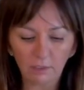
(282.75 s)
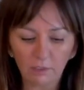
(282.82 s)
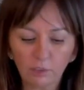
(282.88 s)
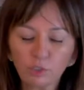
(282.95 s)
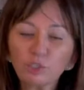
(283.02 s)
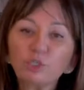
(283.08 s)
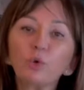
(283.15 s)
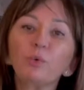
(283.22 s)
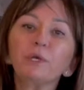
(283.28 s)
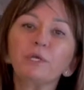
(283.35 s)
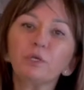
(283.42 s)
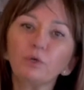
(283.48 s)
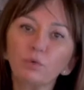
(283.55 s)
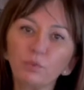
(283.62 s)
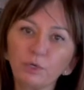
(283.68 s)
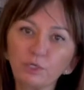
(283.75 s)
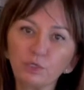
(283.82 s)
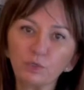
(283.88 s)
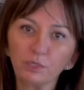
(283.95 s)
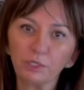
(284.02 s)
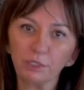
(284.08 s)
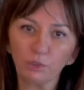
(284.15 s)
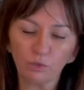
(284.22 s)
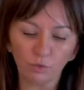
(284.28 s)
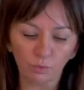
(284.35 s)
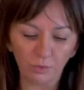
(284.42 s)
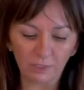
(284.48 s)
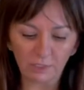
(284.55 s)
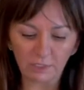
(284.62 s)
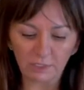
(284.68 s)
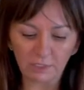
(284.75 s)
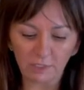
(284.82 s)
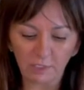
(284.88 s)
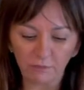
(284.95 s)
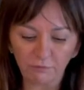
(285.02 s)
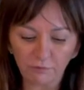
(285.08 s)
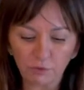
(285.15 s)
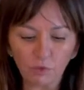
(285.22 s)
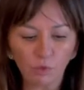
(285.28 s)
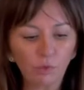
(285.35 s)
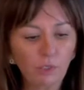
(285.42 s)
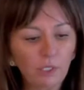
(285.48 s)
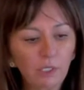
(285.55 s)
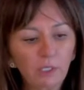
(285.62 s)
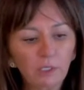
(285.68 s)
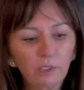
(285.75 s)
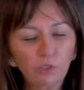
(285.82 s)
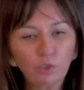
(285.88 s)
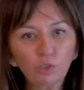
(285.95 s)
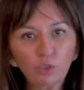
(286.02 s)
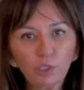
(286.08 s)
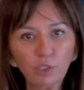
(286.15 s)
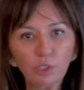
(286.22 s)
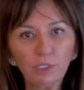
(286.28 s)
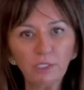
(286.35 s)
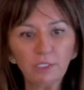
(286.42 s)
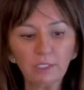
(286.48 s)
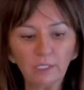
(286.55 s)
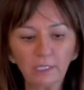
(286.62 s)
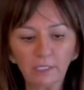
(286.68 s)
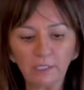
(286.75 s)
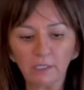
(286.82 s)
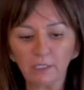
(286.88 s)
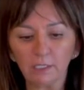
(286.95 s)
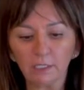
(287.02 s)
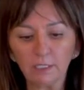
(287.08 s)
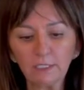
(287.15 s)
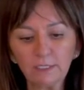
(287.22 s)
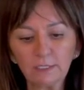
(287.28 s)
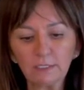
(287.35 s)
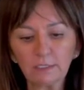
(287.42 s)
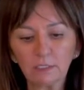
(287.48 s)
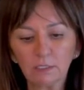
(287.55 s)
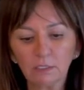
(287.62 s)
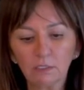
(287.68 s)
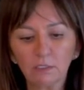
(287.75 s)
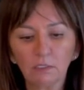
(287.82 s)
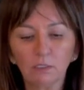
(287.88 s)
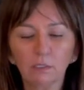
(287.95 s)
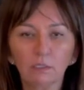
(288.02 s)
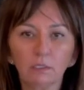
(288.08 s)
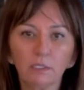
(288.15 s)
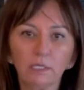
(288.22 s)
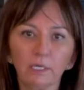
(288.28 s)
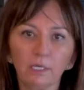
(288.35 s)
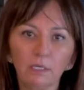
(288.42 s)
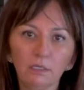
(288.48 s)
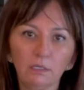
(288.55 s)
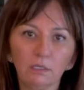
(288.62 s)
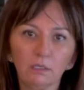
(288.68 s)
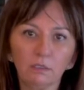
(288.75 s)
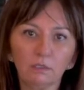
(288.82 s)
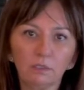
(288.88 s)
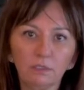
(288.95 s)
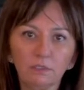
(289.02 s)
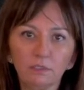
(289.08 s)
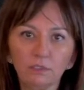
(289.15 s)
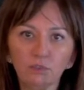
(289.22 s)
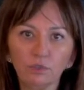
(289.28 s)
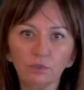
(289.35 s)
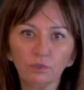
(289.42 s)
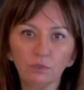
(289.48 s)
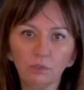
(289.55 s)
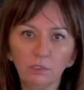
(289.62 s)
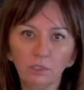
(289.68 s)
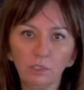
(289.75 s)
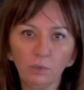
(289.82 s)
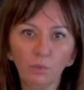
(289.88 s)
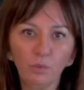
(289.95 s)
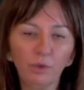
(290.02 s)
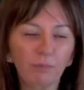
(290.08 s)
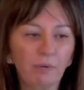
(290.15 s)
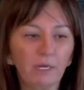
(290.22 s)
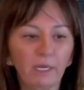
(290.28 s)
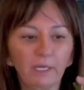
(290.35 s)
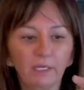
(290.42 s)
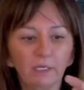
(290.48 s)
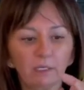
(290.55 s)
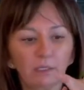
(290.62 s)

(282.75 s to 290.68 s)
showing you what you can do with this leaf. So you turn it like this, yeah? This is your whip-like